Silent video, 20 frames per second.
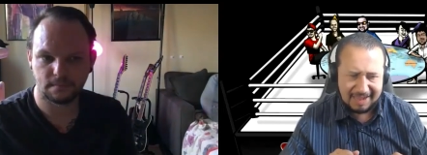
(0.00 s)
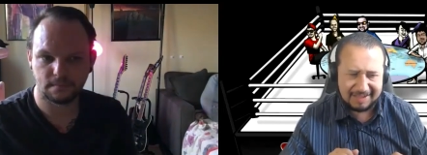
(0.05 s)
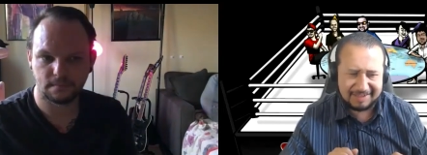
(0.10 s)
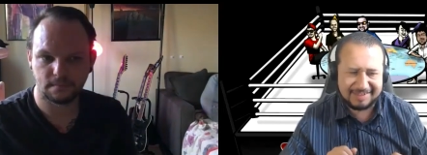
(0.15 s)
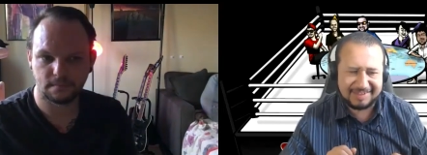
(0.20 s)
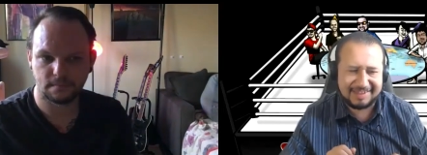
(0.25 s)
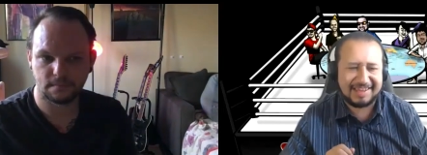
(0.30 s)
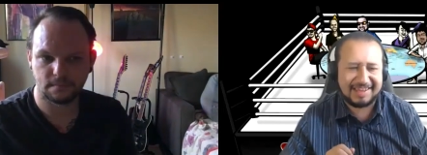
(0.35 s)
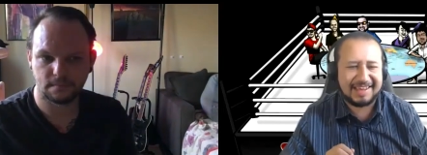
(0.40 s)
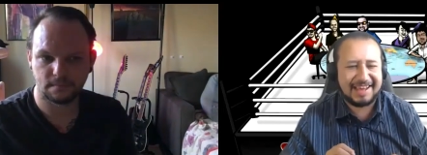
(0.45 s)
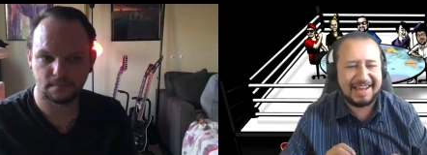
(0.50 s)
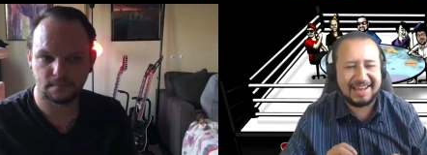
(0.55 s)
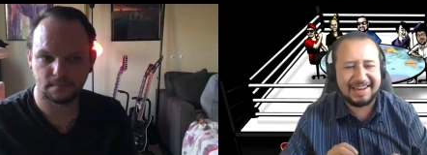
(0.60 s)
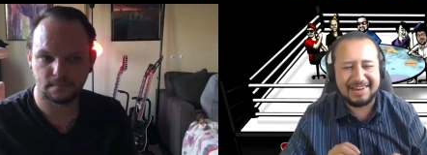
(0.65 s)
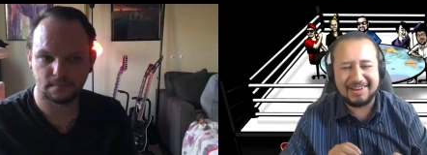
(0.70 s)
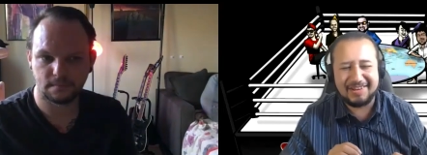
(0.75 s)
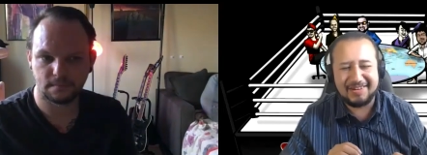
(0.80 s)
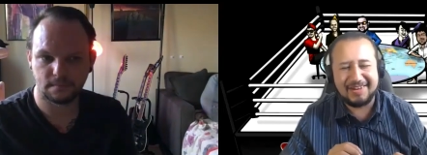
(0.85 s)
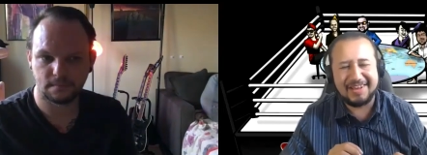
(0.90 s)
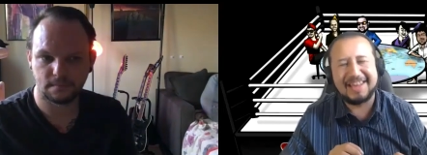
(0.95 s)
Speaker 1: See, I
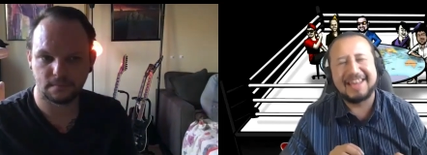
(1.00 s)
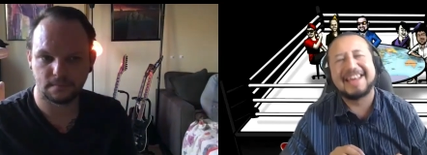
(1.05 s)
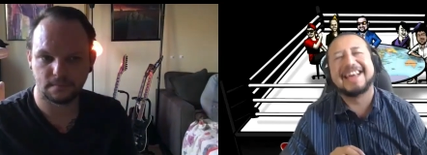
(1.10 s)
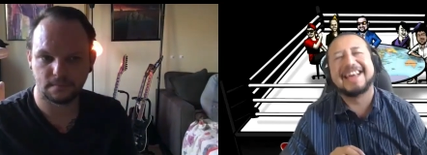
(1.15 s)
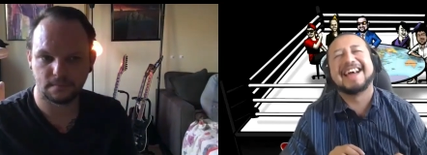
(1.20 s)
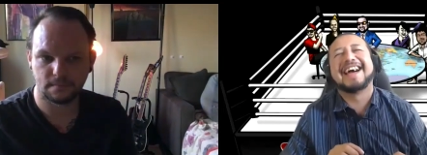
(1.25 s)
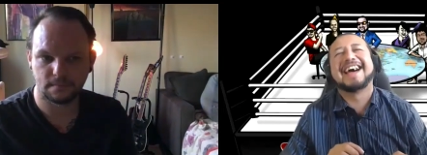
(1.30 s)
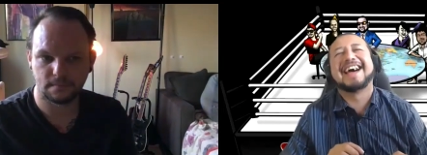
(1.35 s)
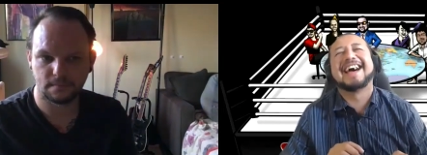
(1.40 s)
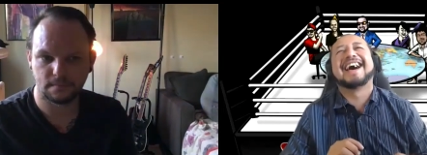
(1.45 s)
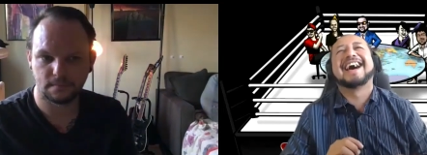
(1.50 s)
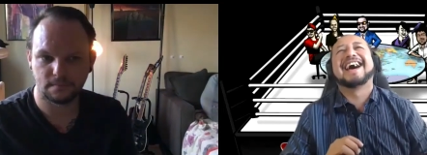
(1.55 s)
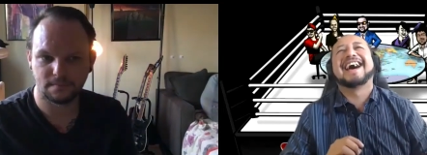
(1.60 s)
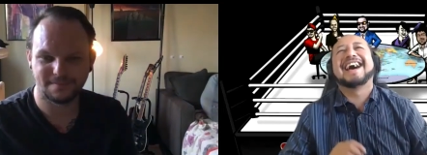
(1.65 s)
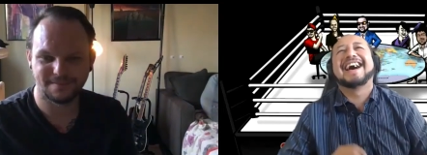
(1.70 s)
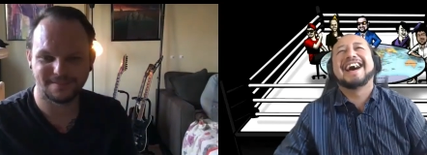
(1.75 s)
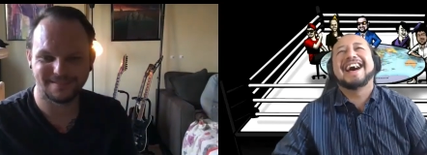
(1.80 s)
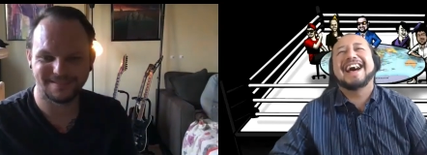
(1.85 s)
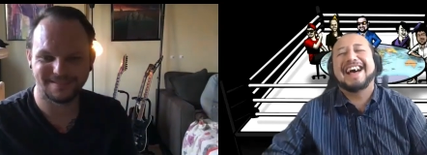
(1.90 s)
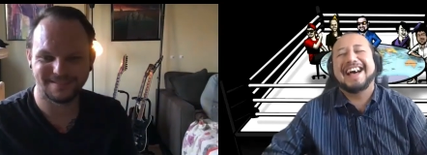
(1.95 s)
knew.
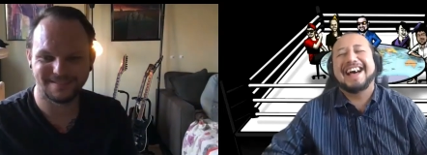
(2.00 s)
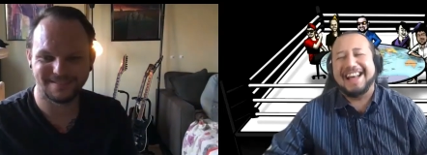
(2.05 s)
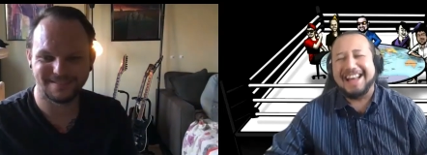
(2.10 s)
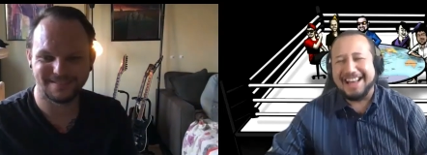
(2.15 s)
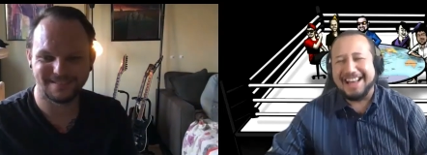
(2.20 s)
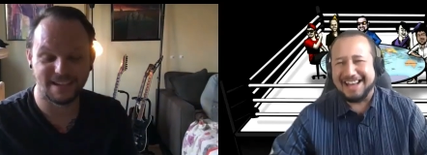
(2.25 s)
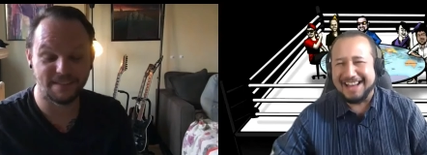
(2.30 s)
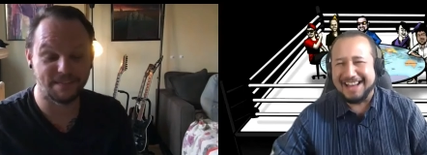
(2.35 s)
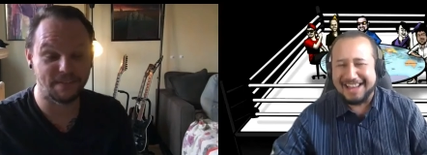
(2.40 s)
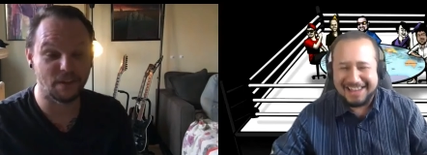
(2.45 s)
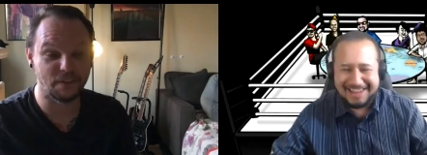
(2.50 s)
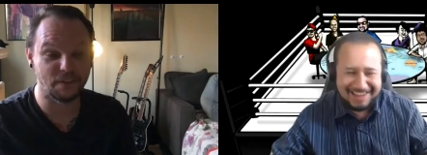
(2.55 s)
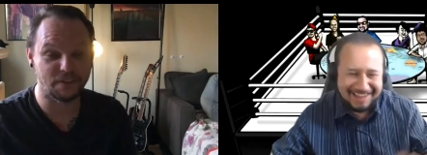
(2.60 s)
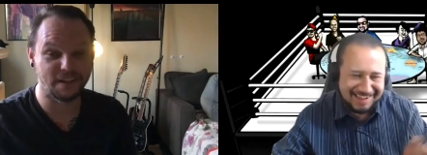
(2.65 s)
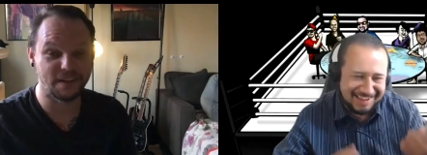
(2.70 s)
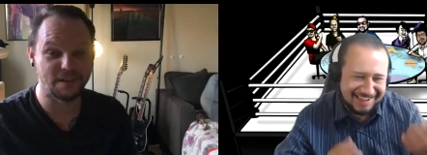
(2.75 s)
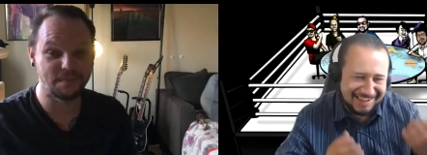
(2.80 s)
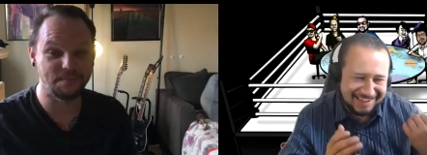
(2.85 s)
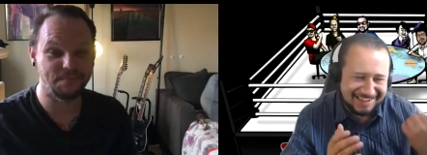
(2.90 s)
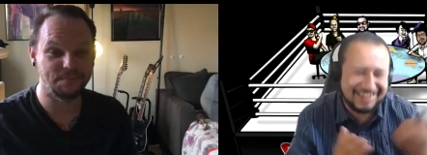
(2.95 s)
He fell asleep.
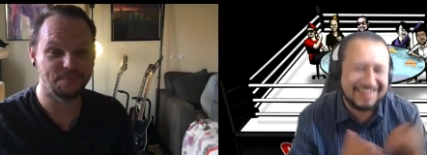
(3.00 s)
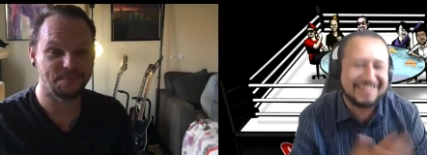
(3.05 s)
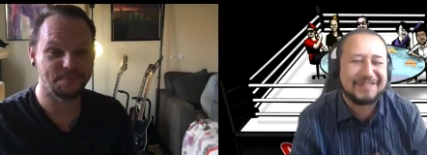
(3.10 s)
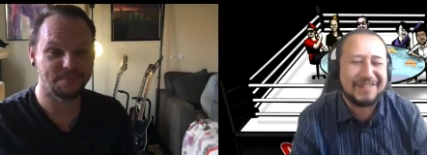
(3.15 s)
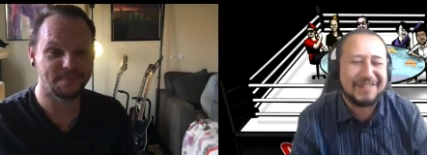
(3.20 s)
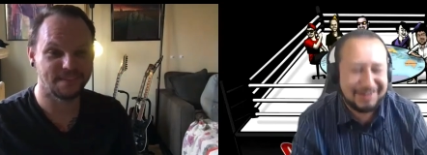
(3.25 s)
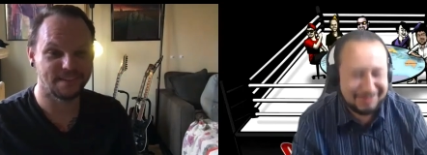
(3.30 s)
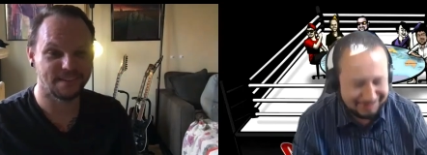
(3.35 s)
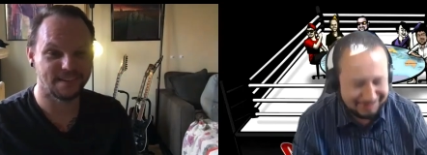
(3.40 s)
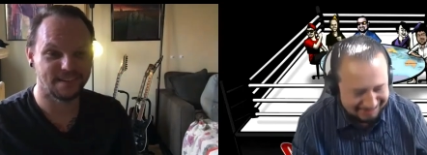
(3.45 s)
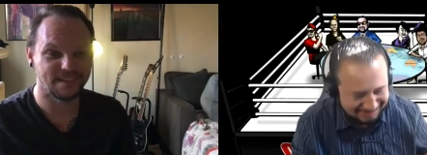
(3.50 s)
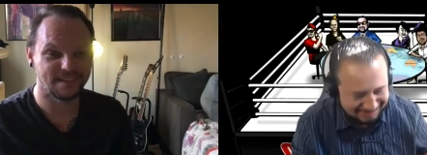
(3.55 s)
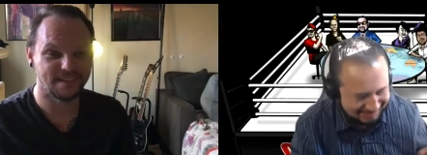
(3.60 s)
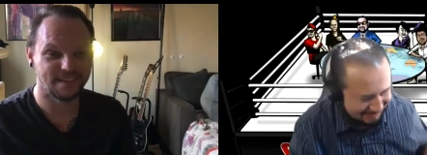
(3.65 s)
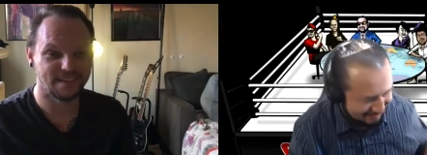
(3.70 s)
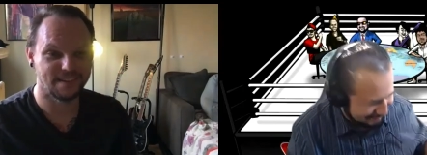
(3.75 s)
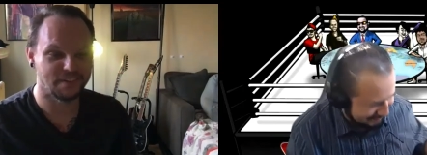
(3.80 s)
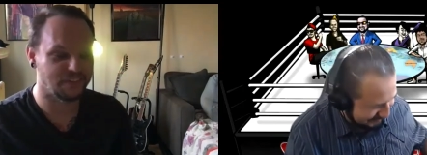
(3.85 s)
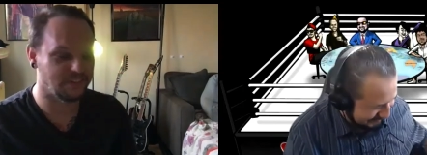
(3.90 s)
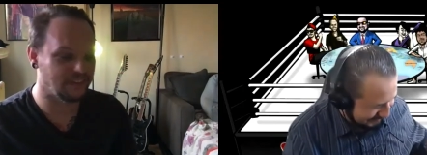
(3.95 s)
He fell asleep.
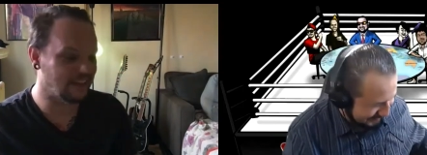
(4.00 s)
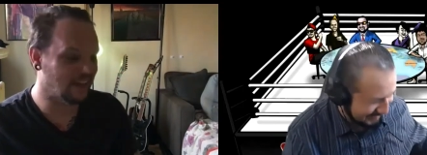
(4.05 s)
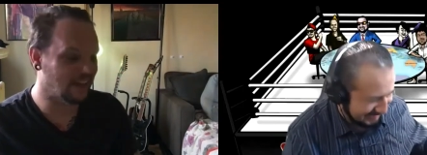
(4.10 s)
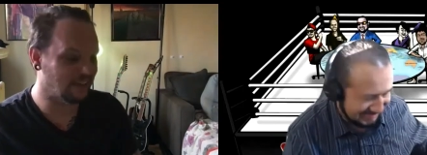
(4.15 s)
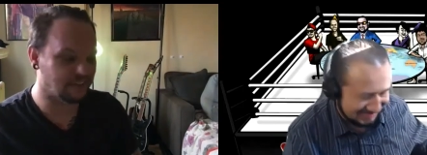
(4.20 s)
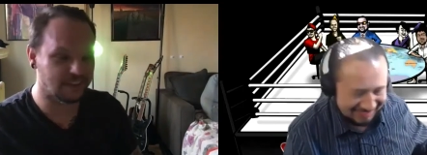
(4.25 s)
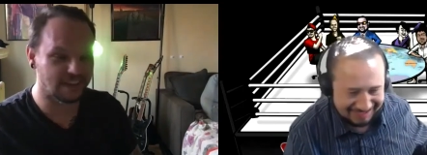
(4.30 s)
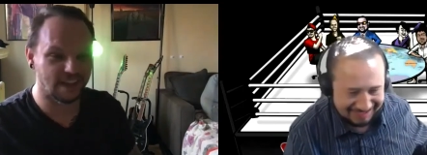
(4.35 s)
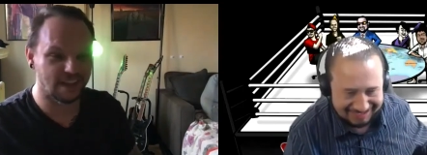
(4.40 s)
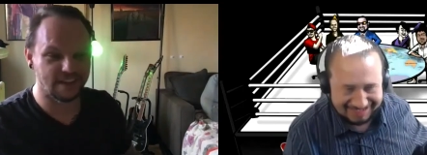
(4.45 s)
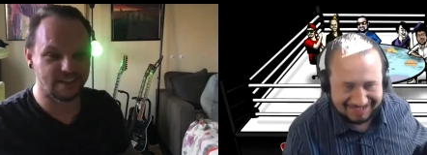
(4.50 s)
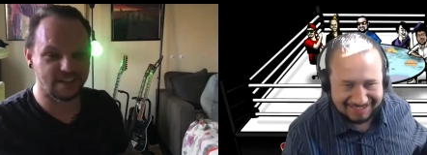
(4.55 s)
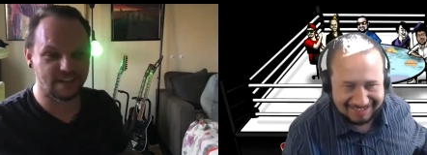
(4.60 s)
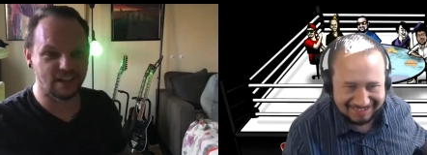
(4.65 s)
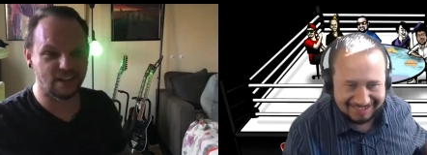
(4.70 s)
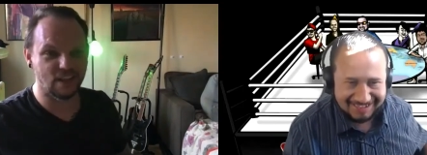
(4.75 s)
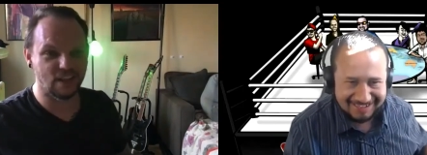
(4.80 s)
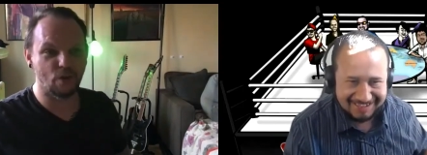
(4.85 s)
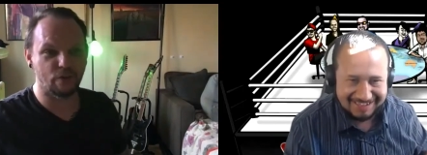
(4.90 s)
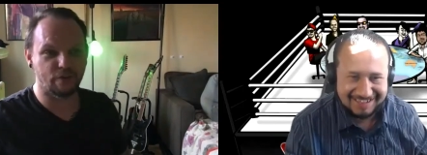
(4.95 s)
Fiesta de
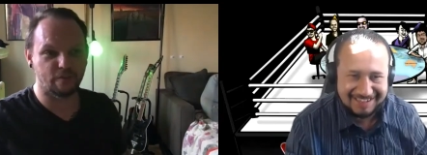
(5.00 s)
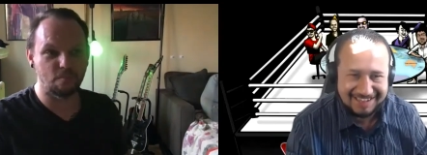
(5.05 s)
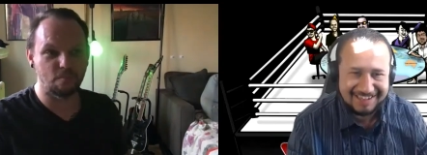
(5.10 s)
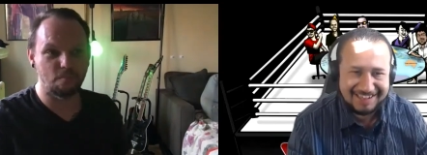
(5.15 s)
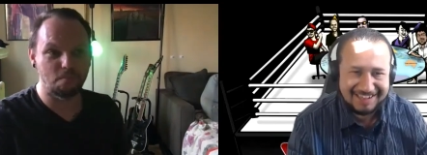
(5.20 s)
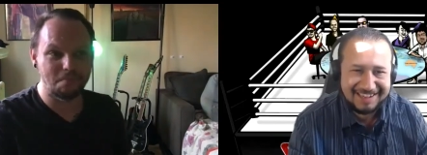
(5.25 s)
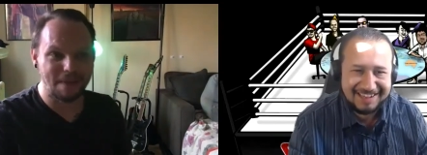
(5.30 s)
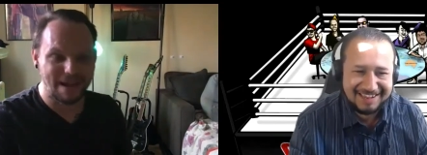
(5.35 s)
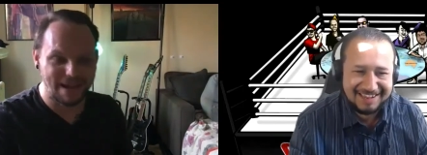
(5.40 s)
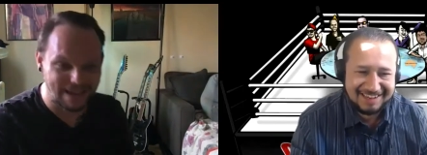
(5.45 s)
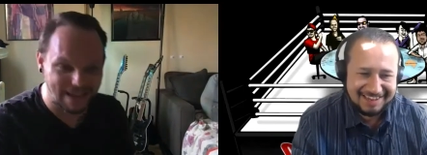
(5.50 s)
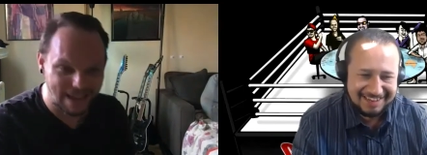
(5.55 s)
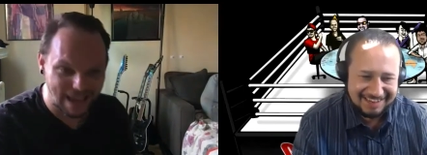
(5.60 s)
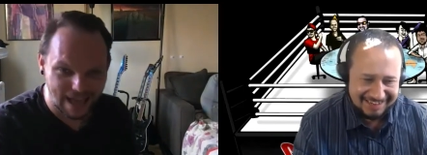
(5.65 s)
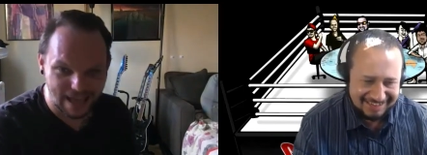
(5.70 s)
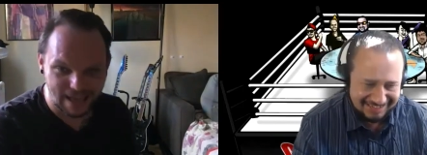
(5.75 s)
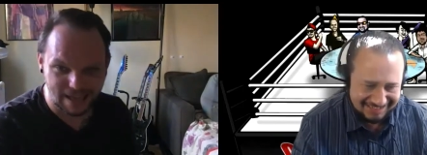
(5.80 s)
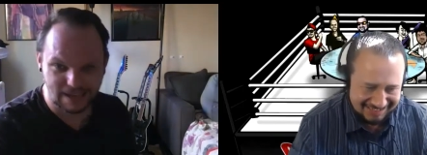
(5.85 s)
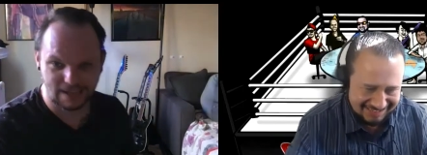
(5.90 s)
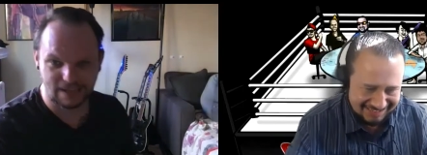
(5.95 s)
los
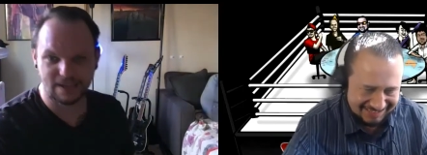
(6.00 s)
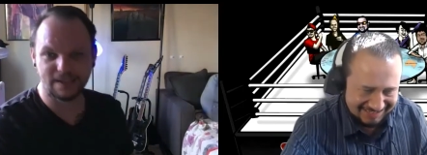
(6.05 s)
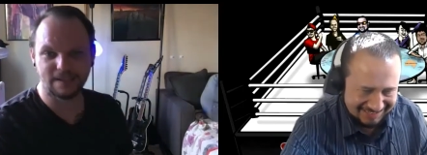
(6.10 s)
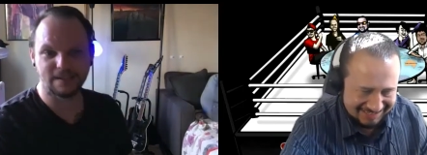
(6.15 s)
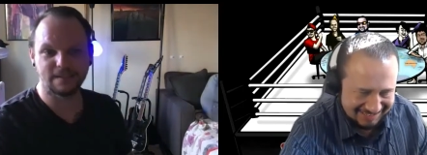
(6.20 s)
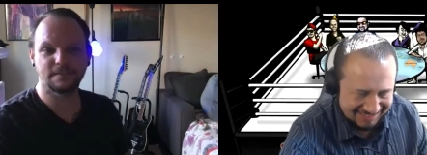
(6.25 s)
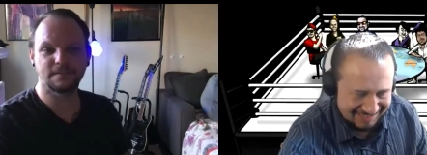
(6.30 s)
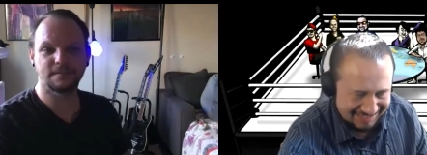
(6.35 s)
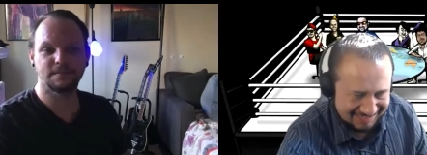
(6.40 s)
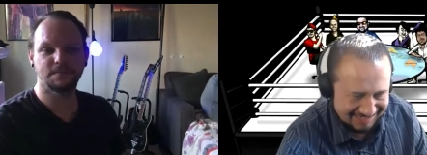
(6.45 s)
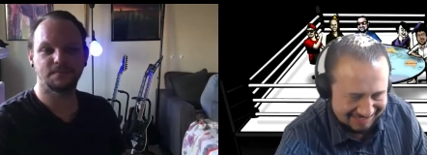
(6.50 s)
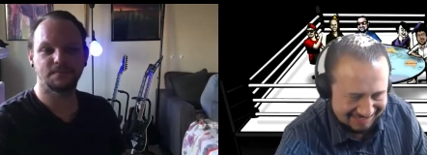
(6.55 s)
Miguel. But